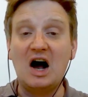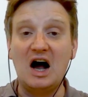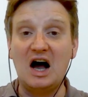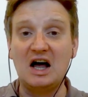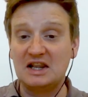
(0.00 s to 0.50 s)

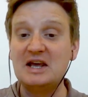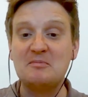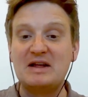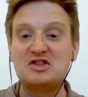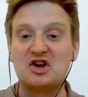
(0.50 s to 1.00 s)
Liam
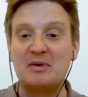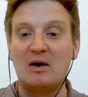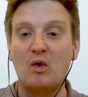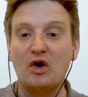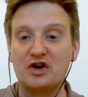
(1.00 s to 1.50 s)
mentioned
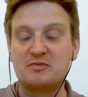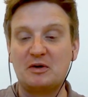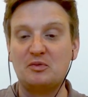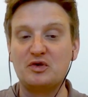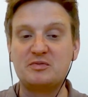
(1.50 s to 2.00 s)
about Warner's
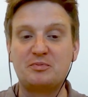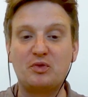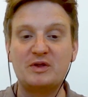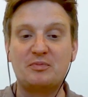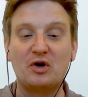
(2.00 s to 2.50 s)
problem
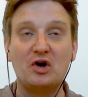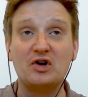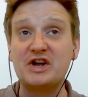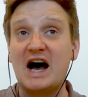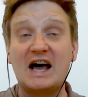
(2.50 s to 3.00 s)
with Broad.